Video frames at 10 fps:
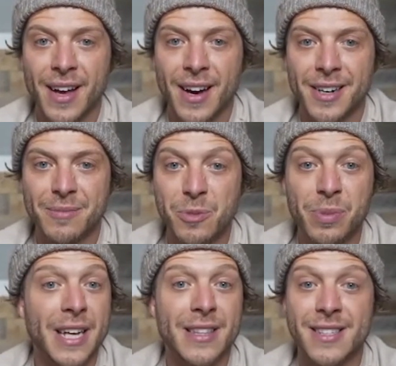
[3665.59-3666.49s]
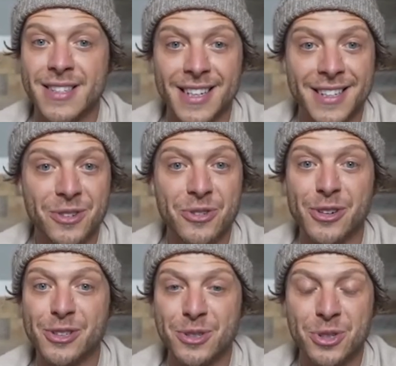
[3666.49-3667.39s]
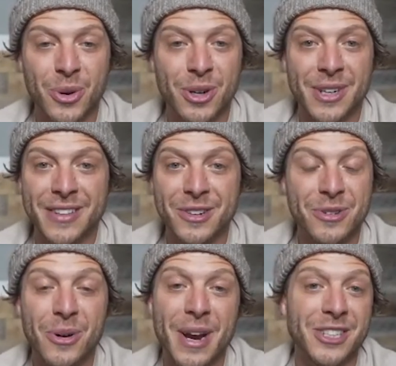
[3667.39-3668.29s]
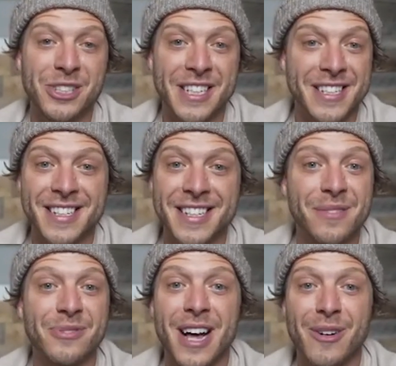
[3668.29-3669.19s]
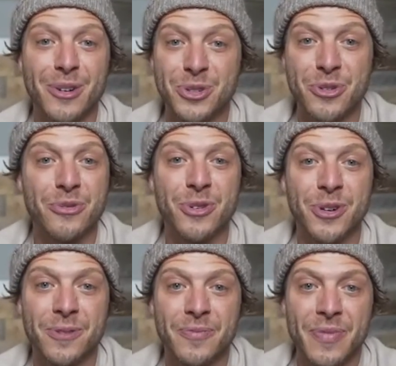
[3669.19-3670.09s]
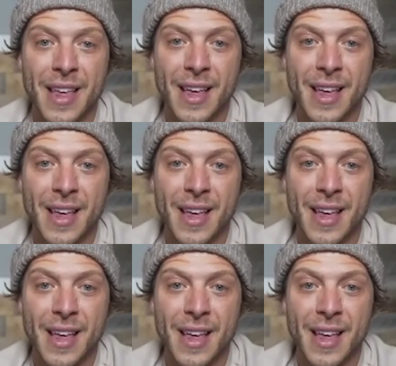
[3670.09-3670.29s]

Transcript: Um, you plant the seeds, you nurture the soil, and then you don't actually get to see the flowers or the fruit.